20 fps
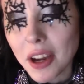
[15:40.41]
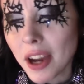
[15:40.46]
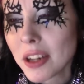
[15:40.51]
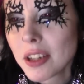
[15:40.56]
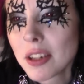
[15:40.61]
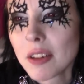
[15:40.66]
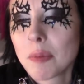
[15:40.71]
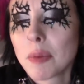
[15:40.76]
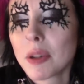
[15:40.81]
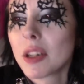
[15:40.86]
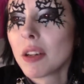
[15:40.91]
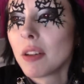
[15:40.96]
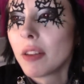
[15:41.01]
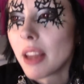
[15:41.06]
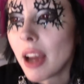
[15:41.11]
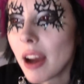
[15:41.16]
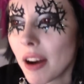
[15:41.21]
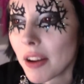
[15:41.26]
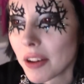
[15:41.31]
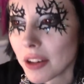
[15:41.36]
I should have pursued
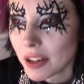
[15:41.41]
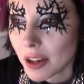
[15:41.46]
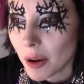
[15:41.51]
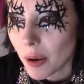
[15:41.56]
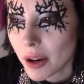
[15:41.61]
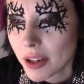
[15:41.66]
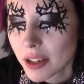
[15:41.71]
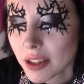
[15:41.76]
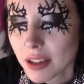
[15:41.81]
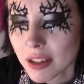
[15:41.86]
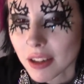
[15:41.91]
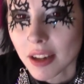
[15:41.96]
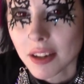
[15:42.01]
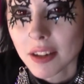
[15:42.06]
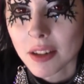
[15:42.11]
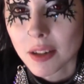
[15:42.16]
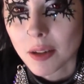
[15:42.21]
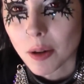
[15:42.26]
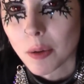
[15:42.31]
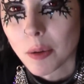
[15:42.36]
that harder. No, I just
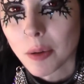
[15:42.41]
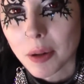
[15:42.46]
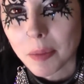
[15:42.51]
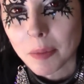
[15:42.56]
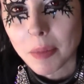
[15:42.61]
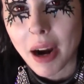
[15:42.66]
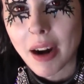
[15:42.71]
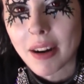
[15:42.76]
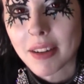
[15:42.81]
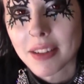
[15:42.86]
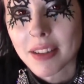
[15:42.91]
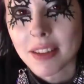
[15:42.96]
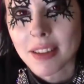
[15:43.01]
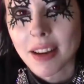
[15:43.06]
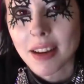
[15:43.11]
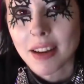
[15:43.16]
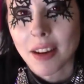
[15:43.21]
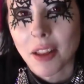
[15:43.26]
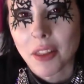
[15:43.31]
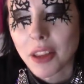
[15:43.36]
got all embarrassed and
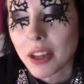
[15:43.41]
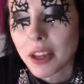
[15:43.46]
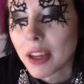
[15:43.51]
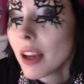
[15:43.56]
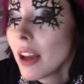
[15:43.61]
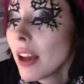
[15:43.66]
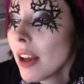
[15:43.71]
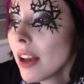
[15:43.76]
said nothing.